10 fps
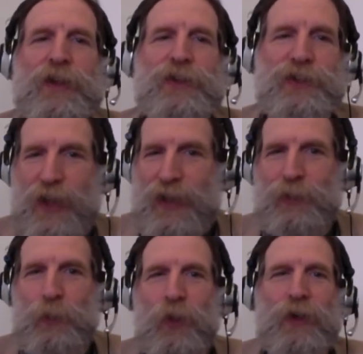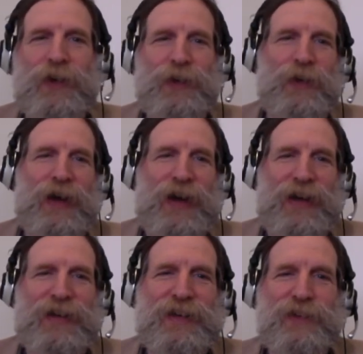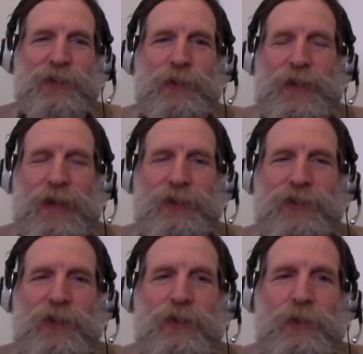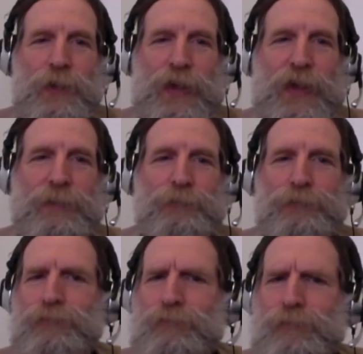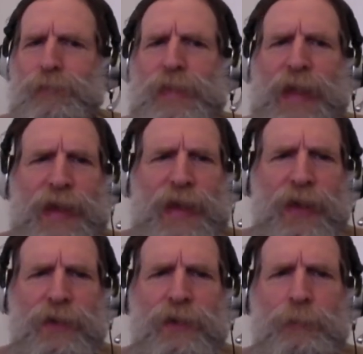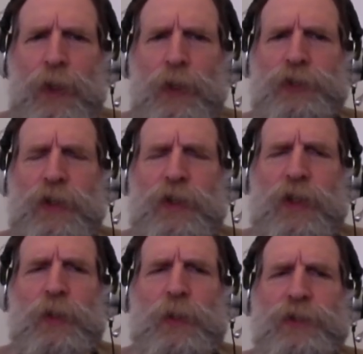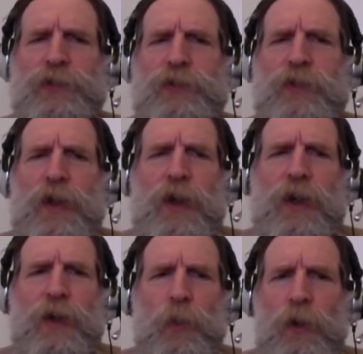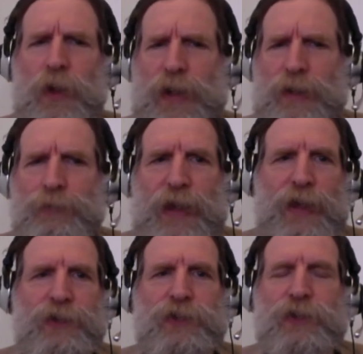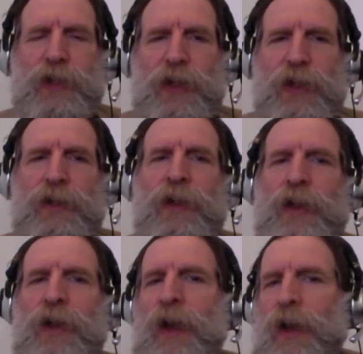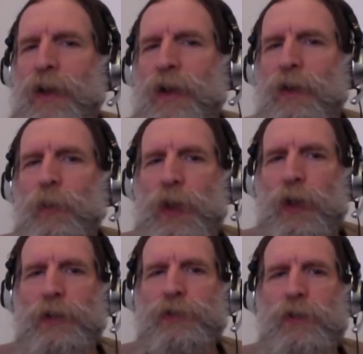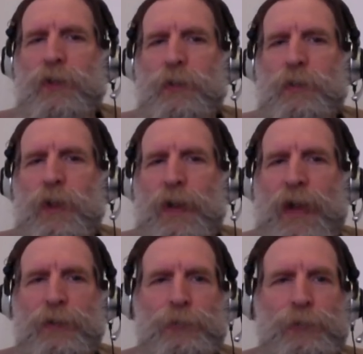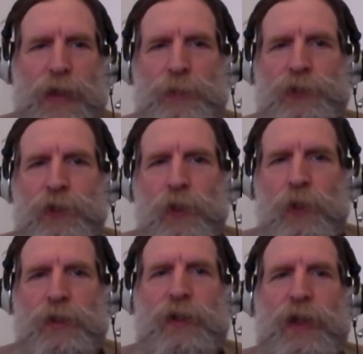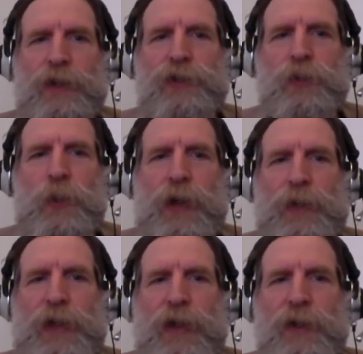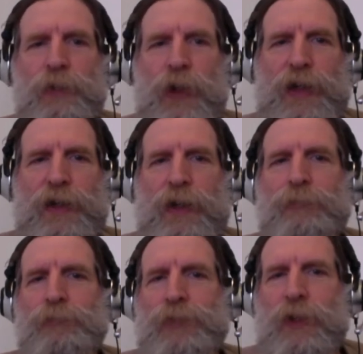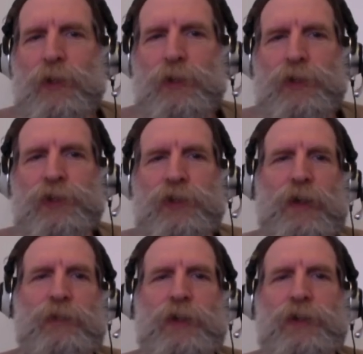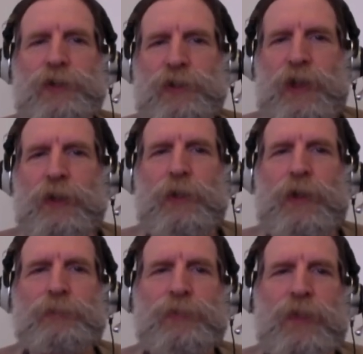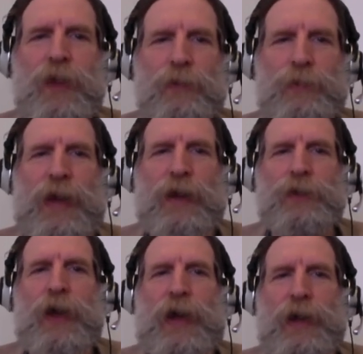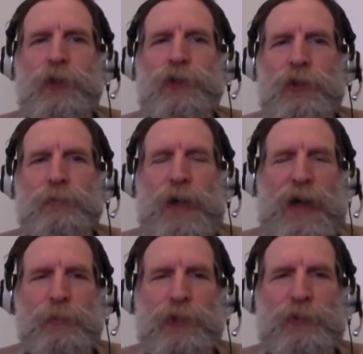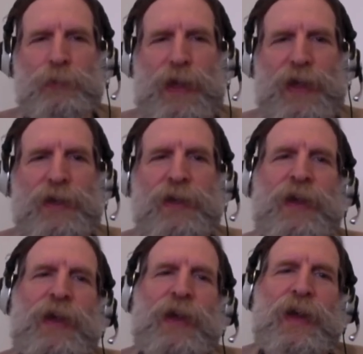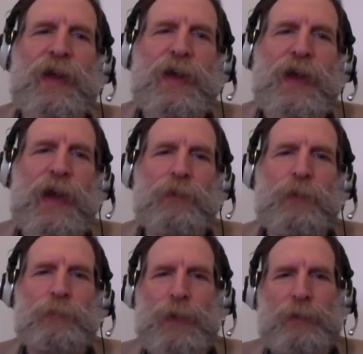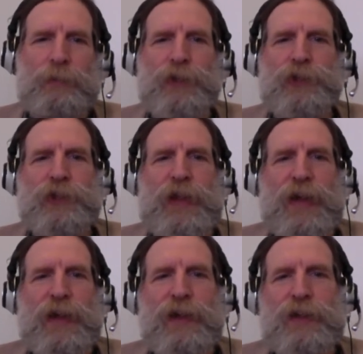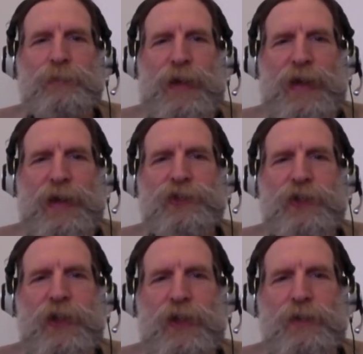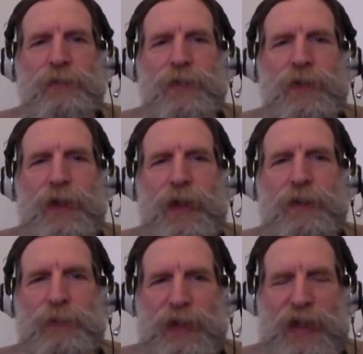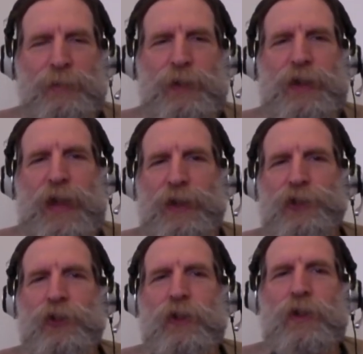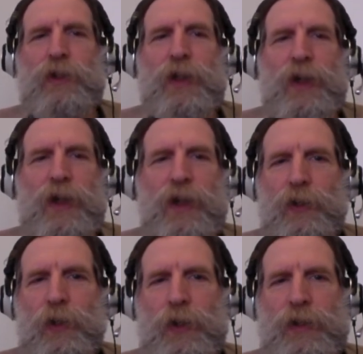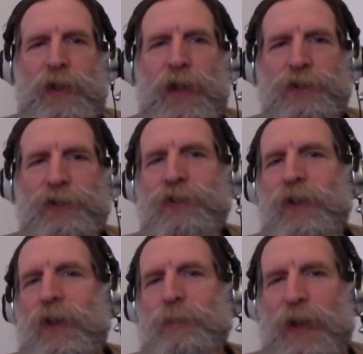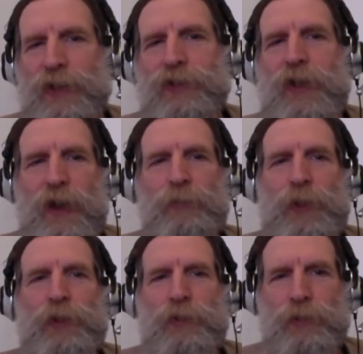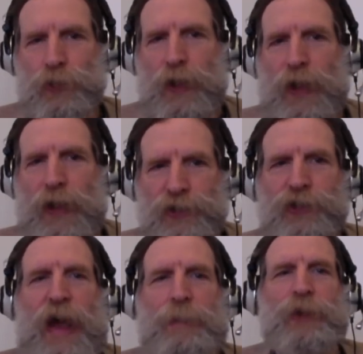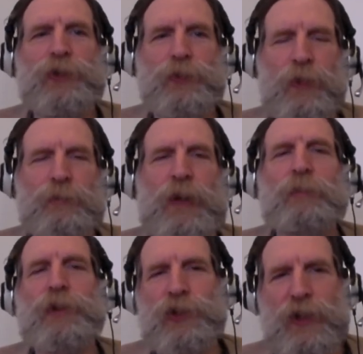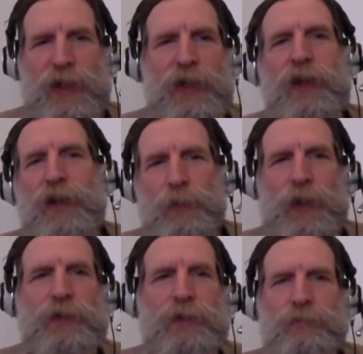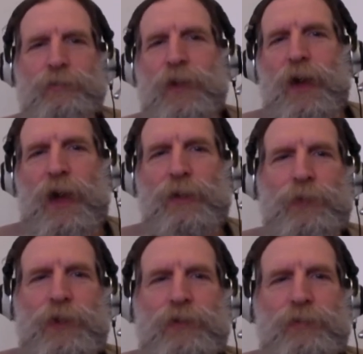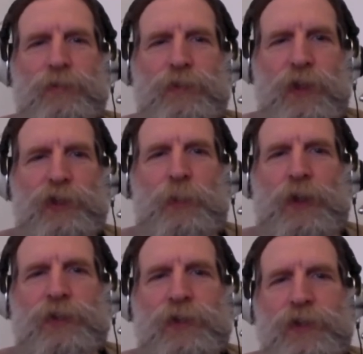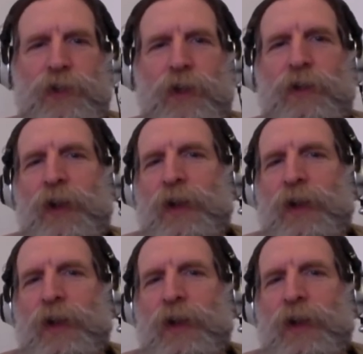second war in Iraq in 2003, and opposing the US war in Afghanistan. We also had a famous court case where we had a writer who discovered the secret of how the hydrogen bomb was made. And we published that in the magazine, and it became a national court case because the government tried to stop us from publishing it, and it went on for 6 months or so.